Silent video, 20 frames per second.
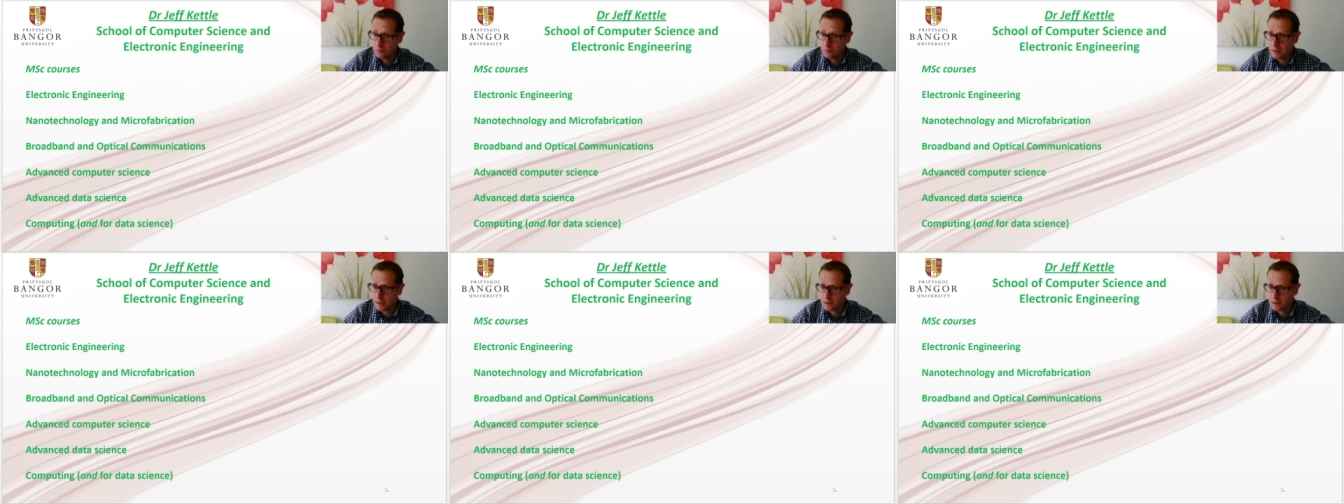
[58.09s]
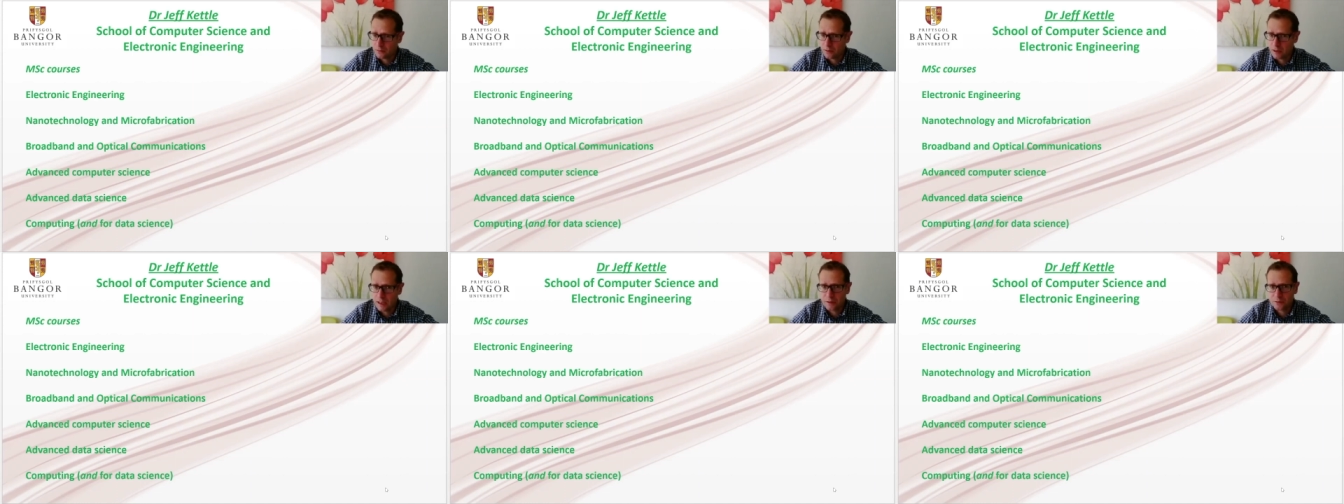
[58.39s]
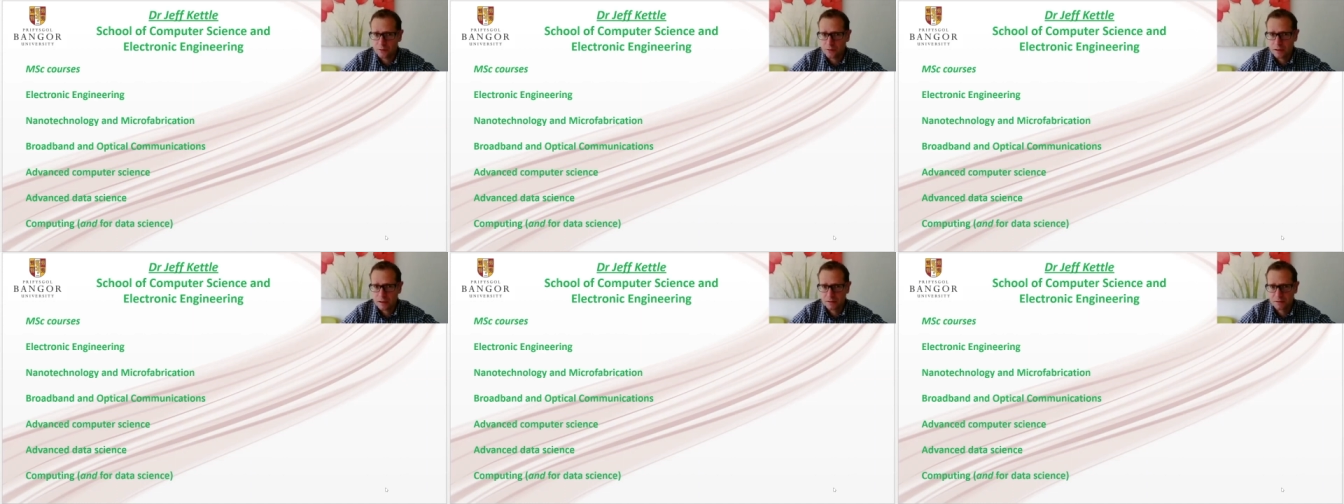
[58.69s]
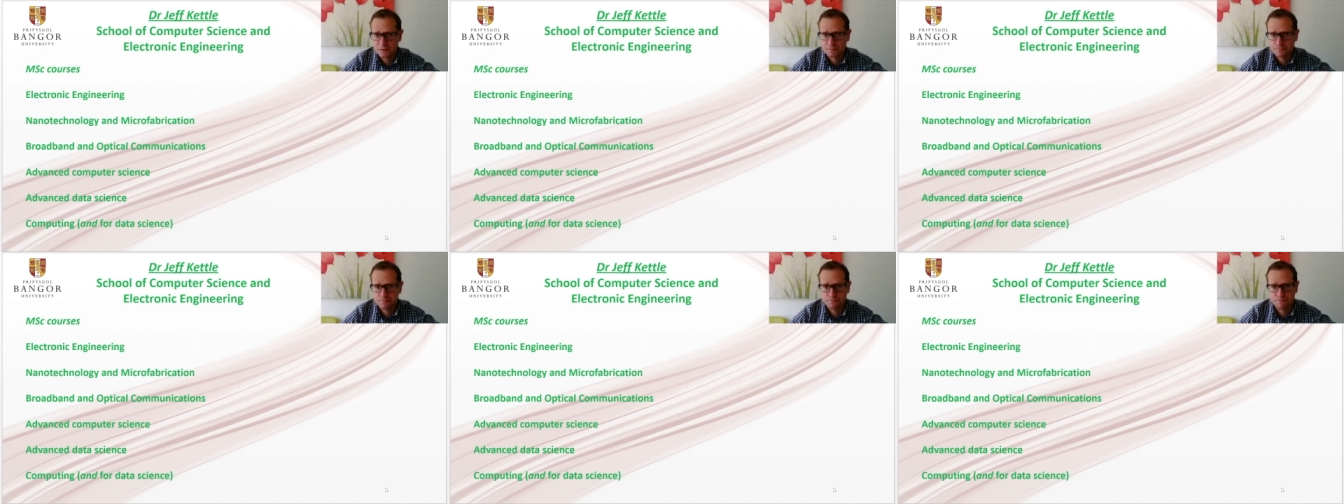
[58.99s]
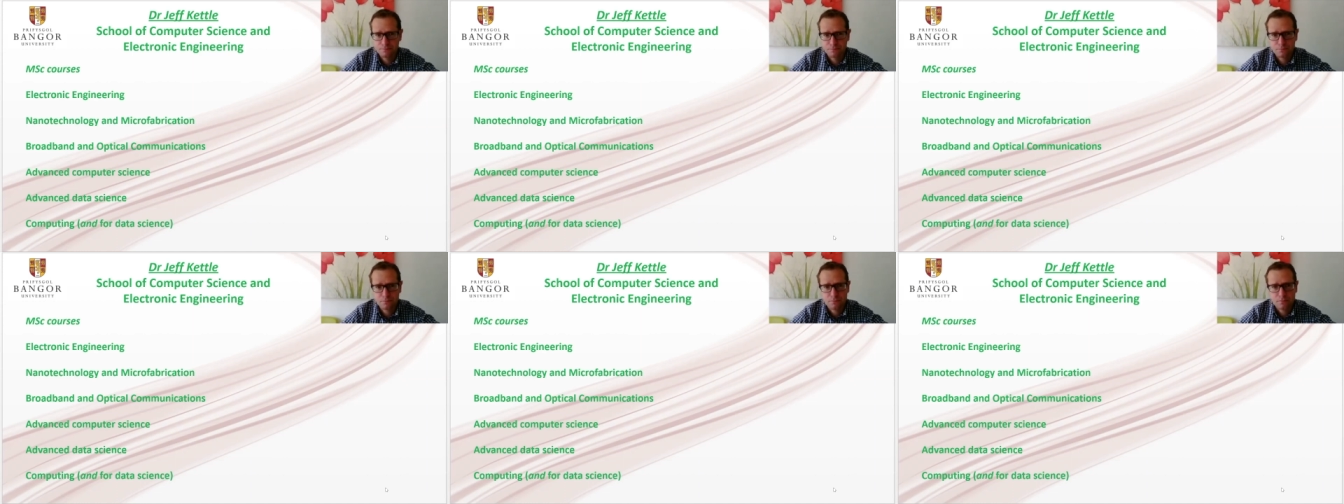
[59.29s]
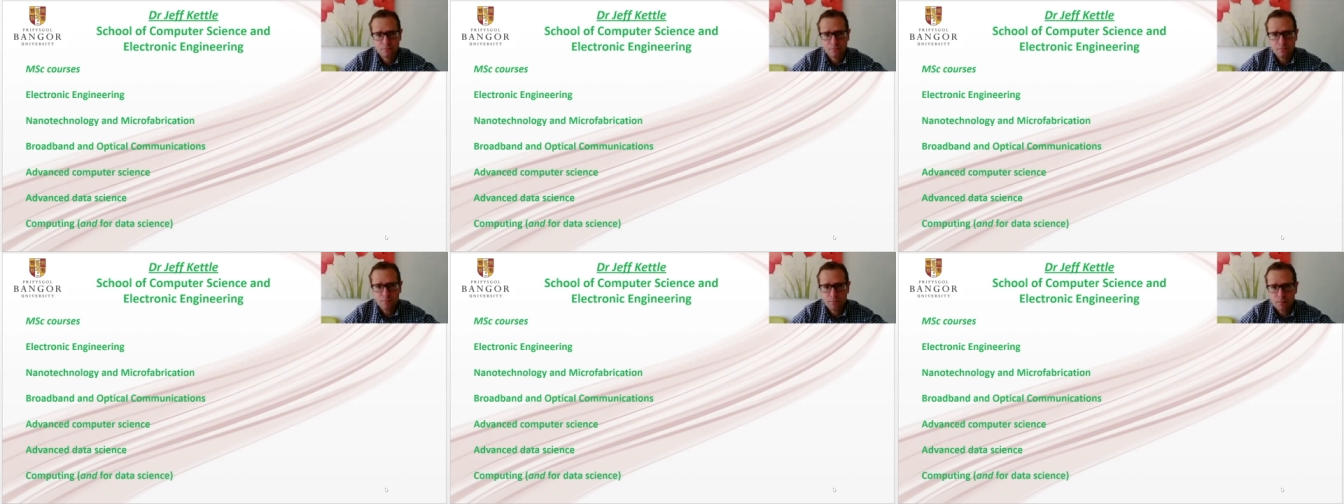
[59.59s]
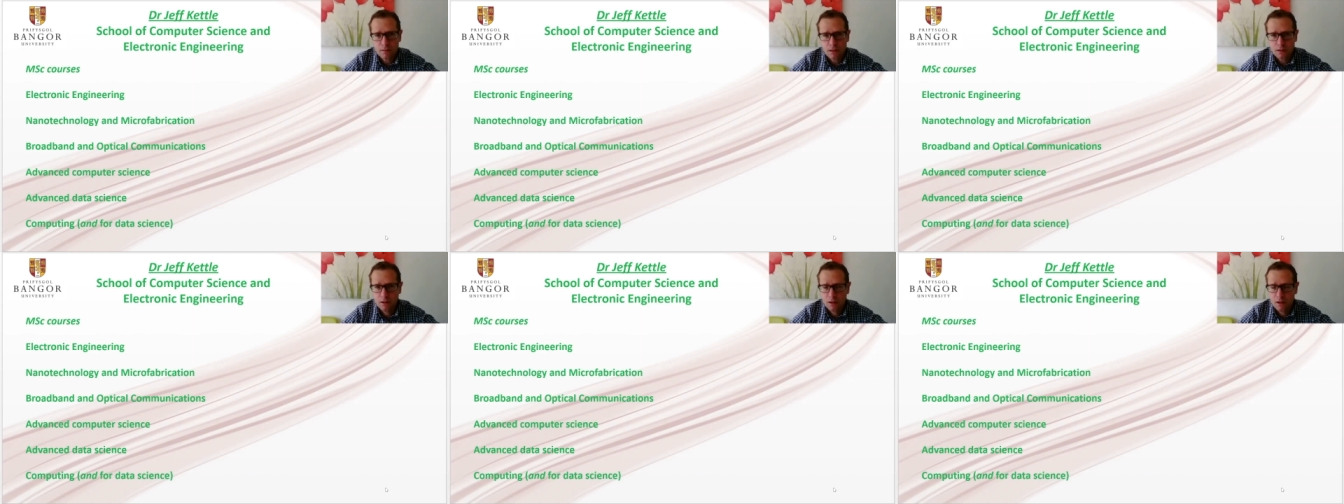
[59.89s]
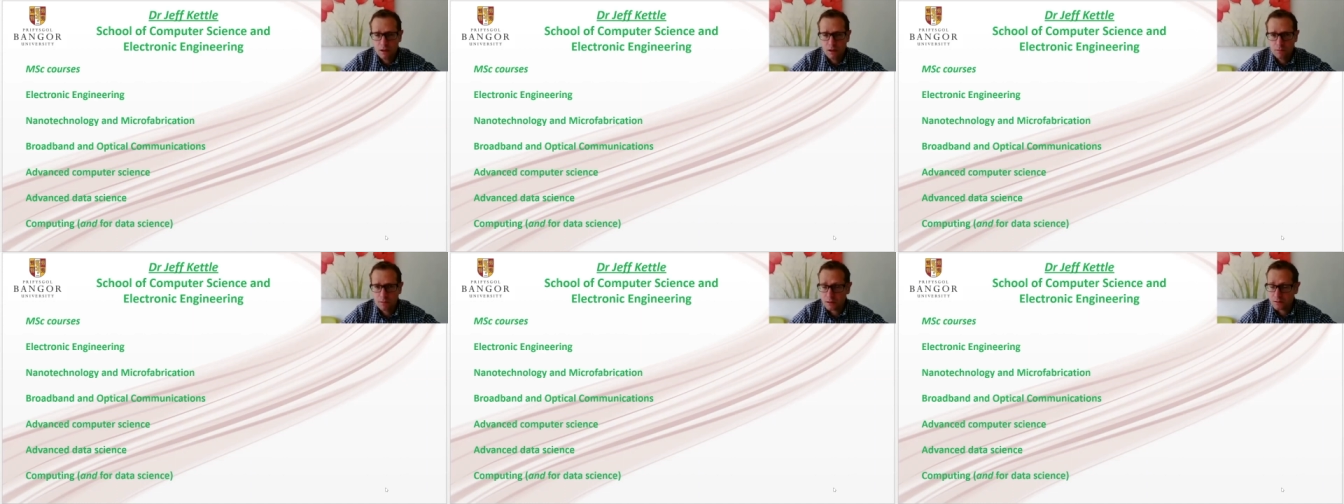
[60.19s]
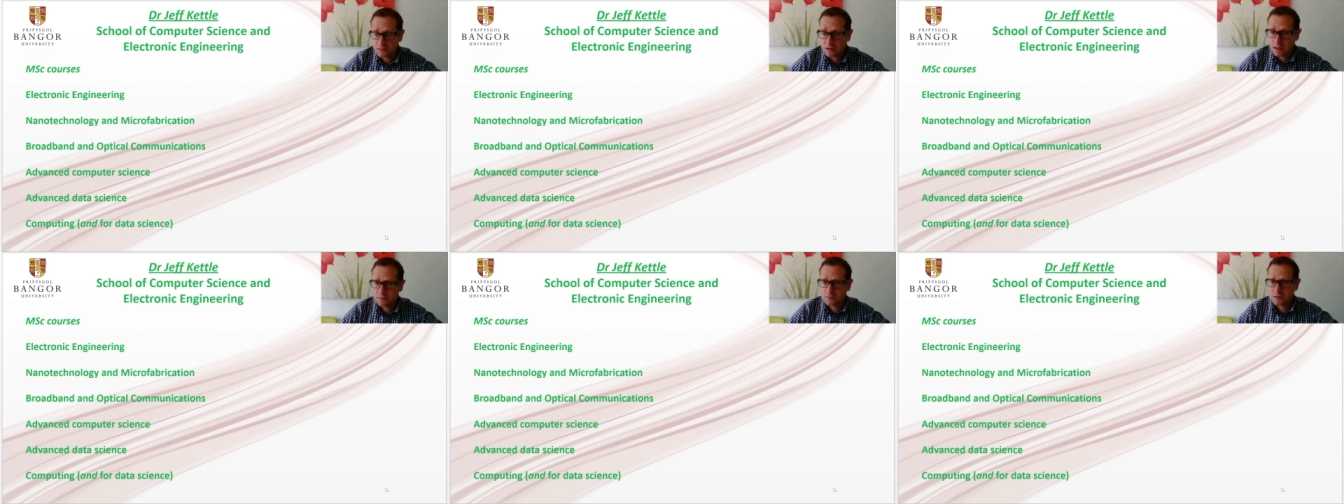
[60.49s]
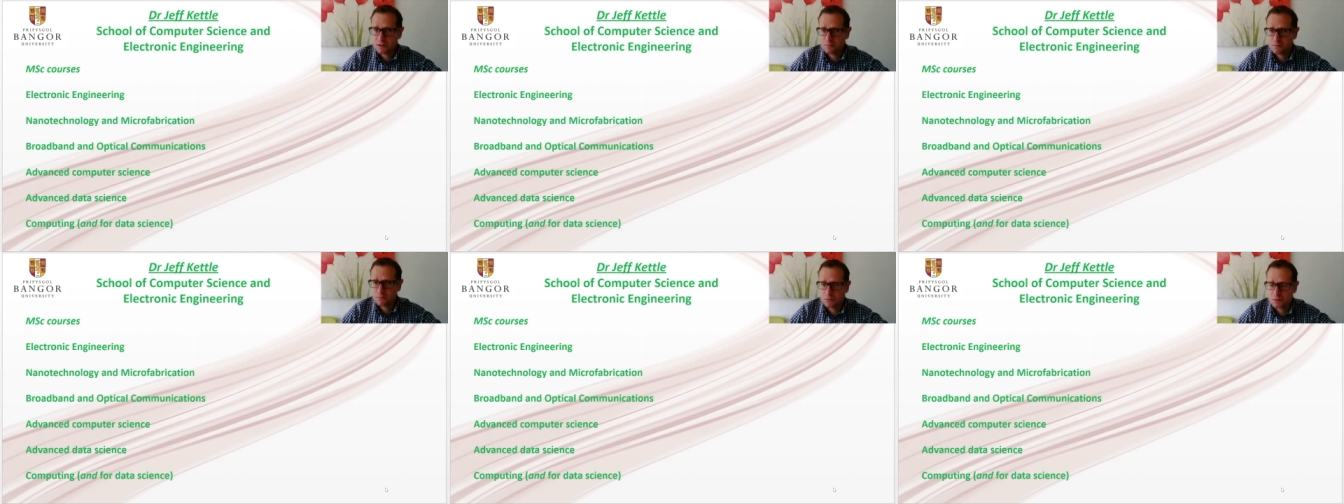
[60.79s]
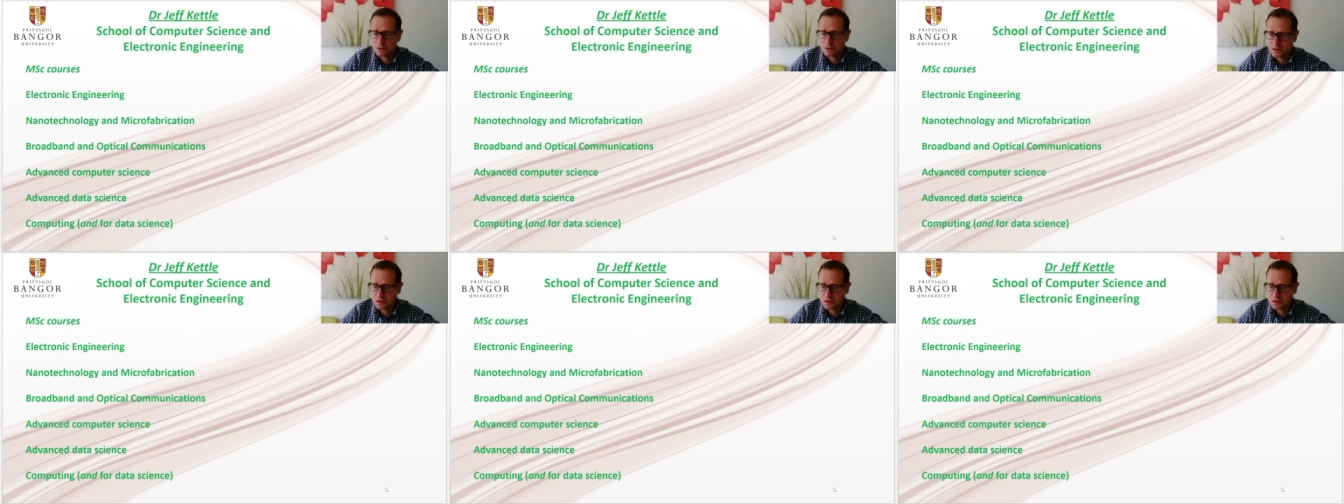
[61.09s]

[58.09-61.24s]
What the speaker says: microelectronics. We also have some more